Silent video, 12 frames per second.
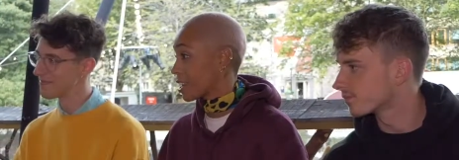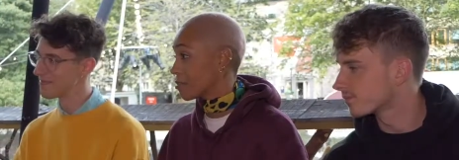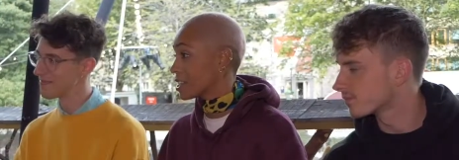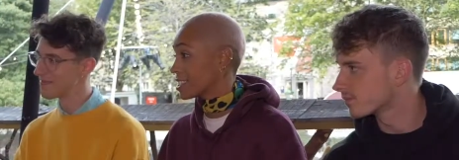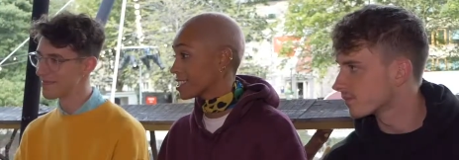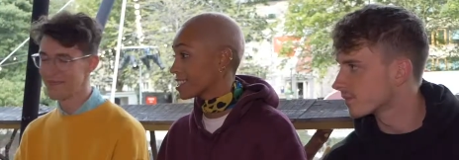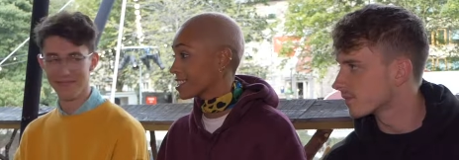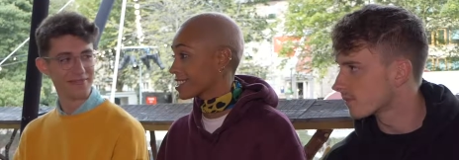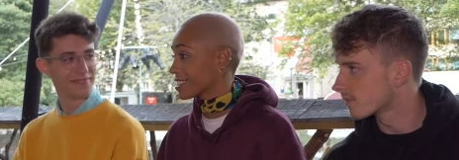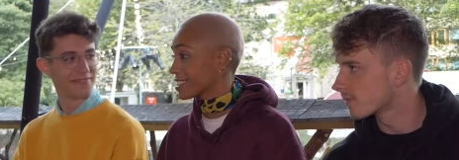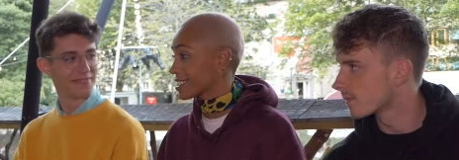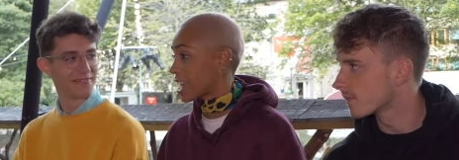Speaker 1: there is
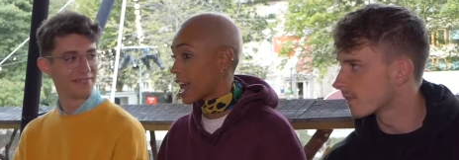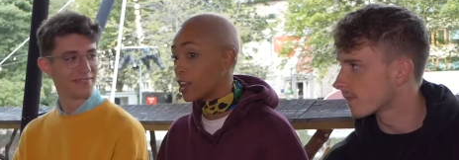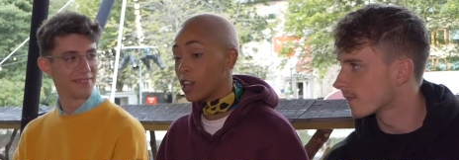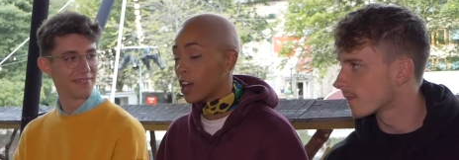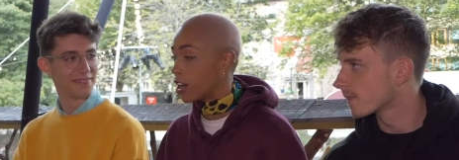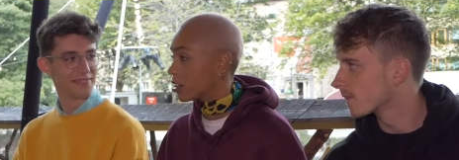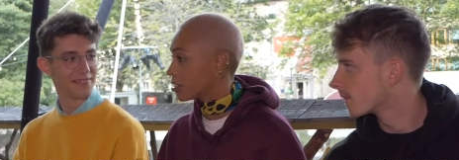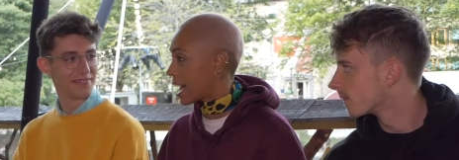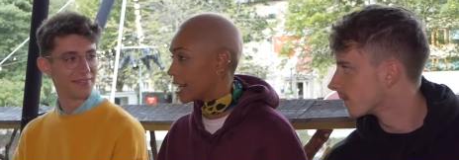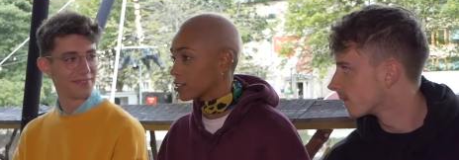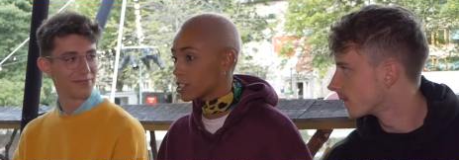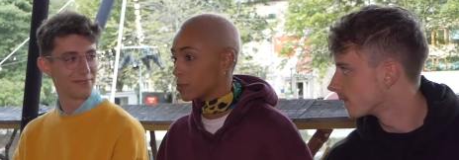oh,
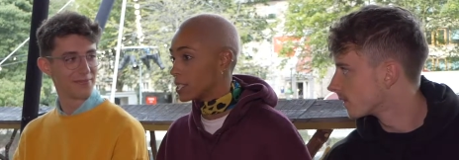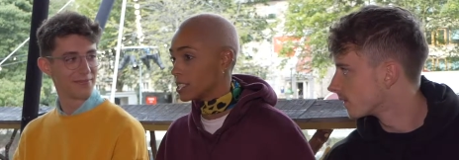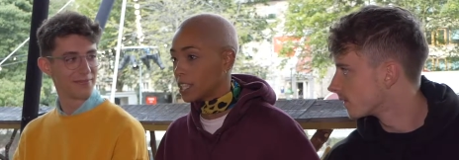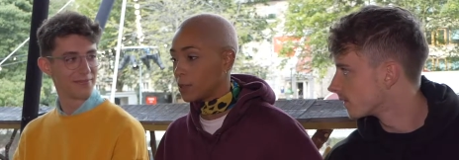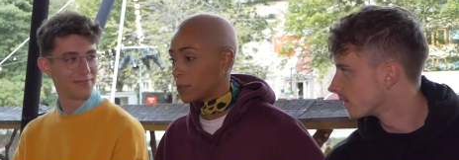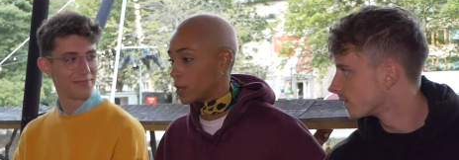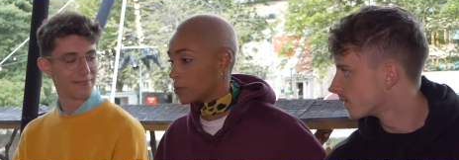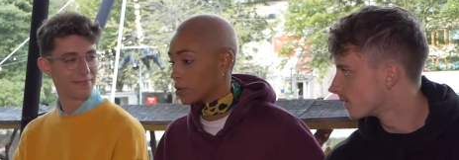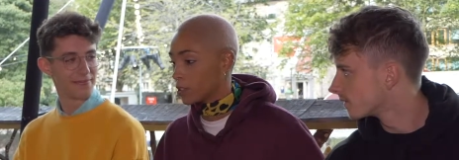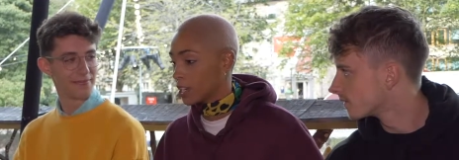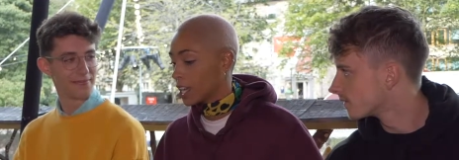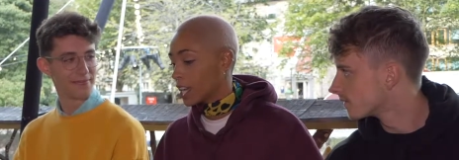LGBT
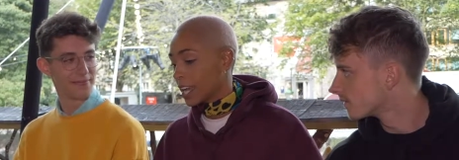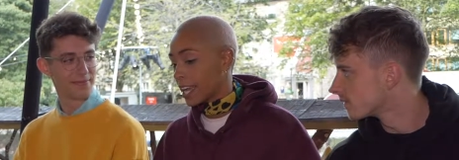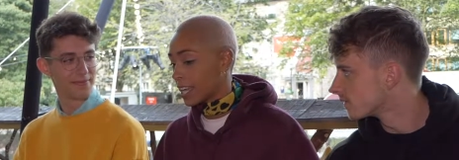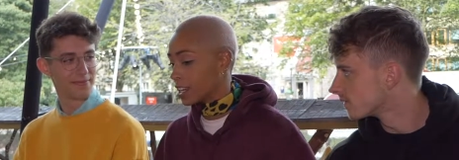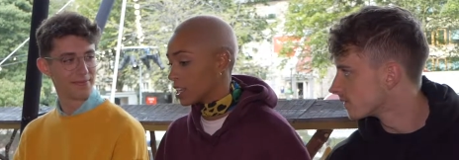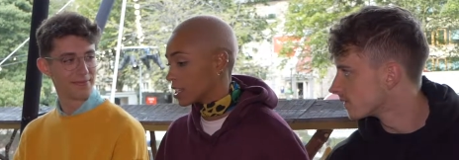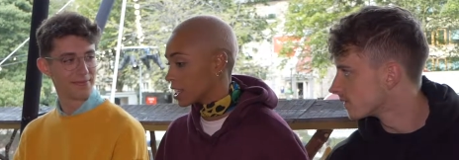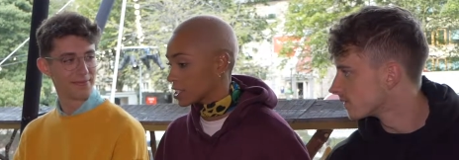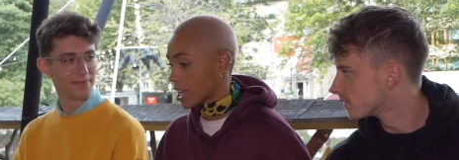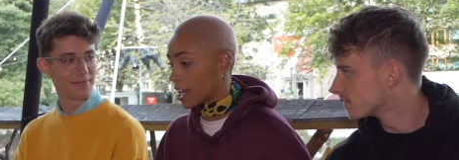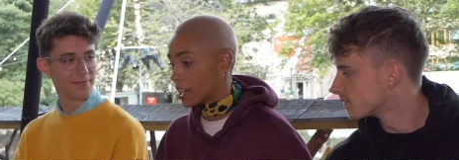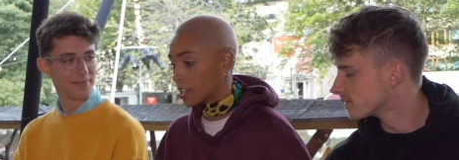people in London is,
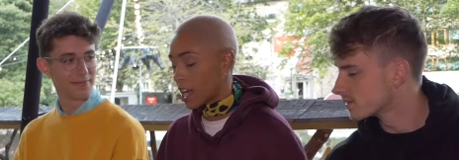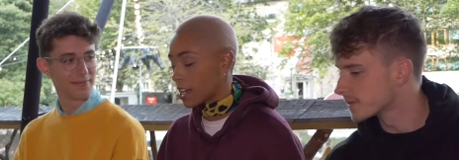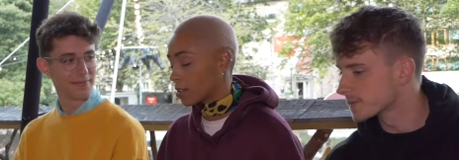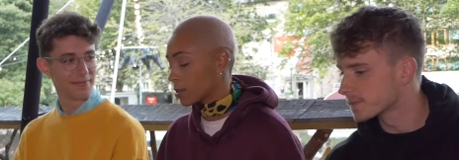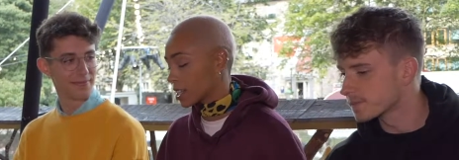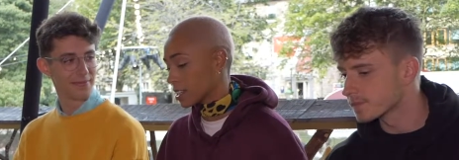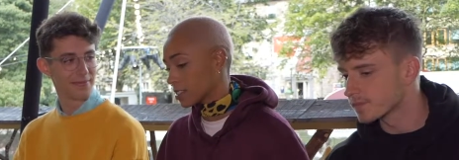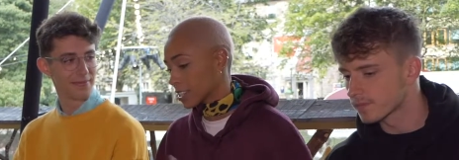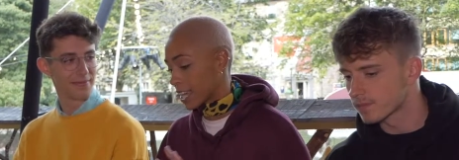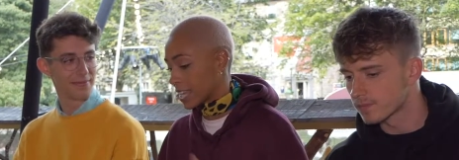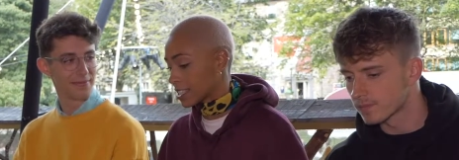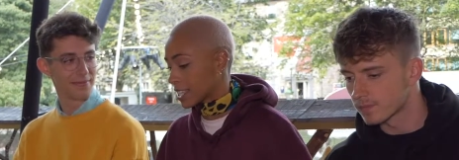I, I don't want to
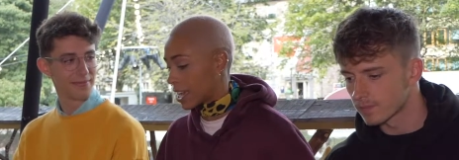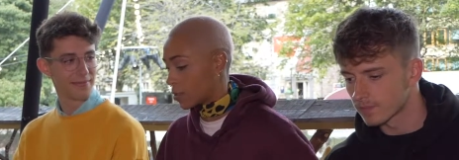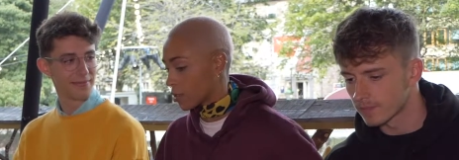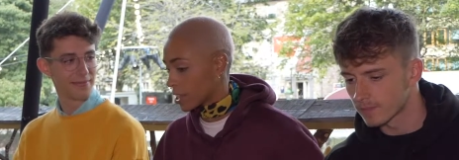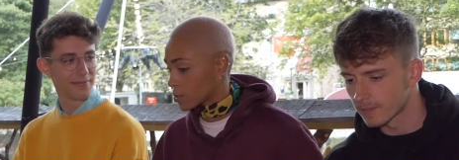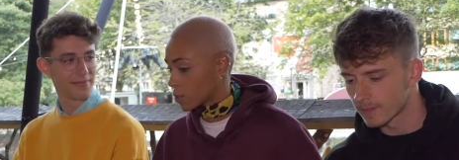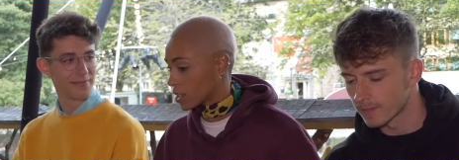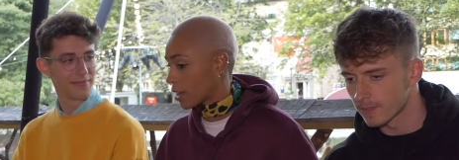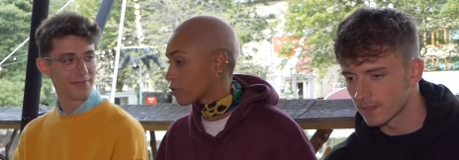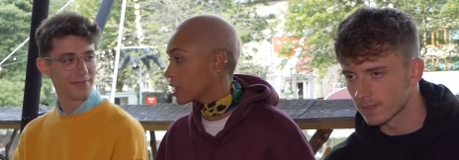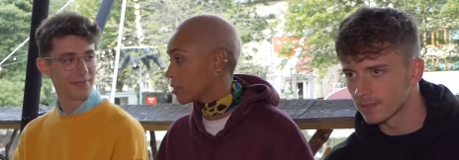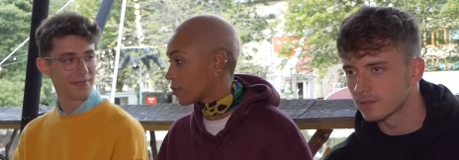cancel anywhere else, but they're
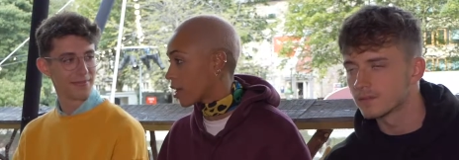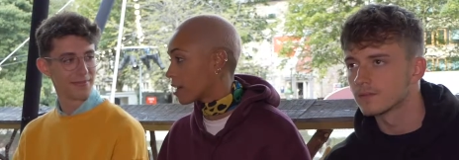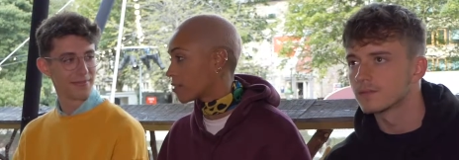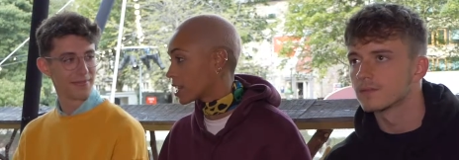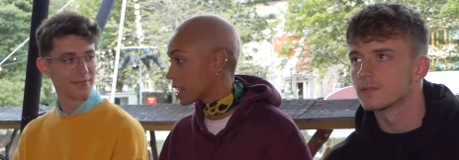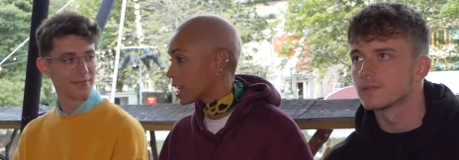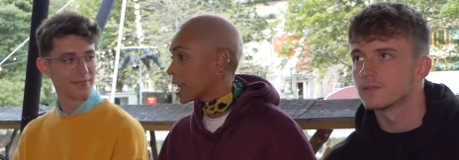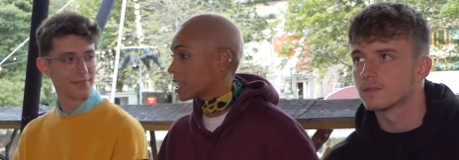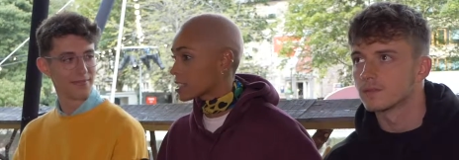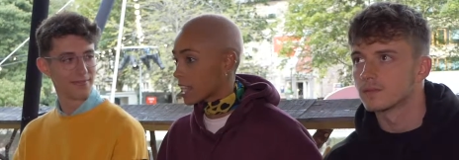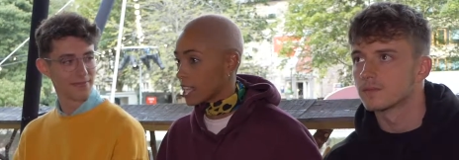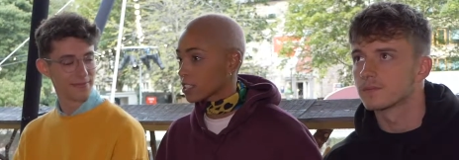really thriving.
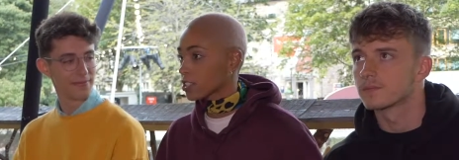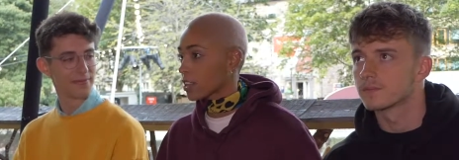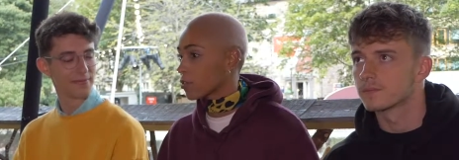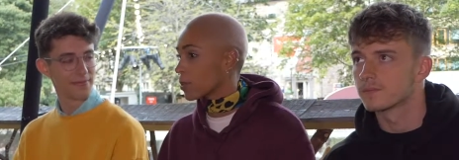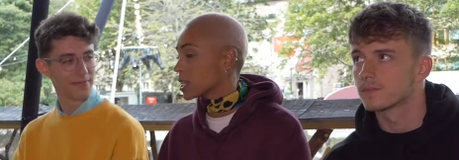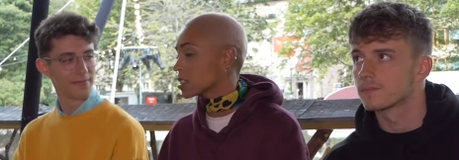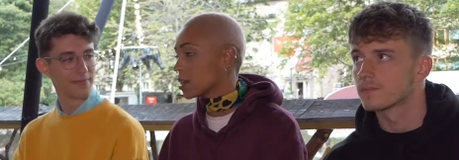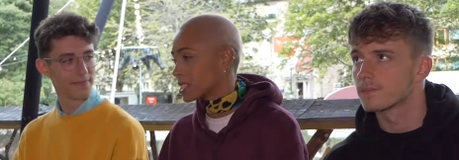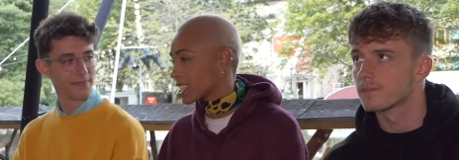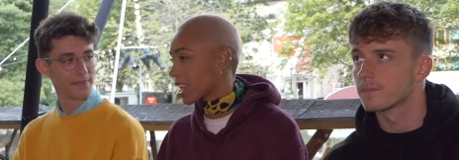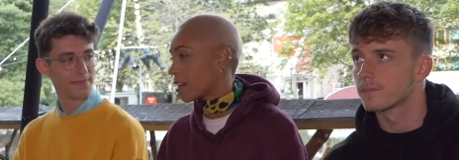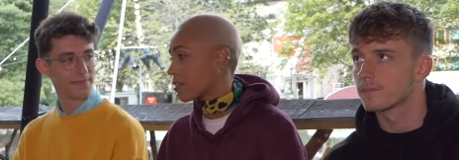It's nice because everybody's coming
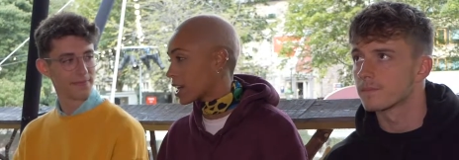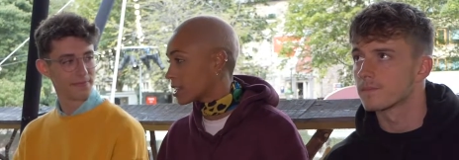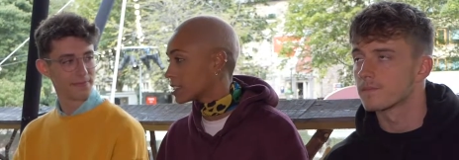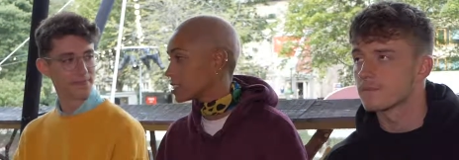together,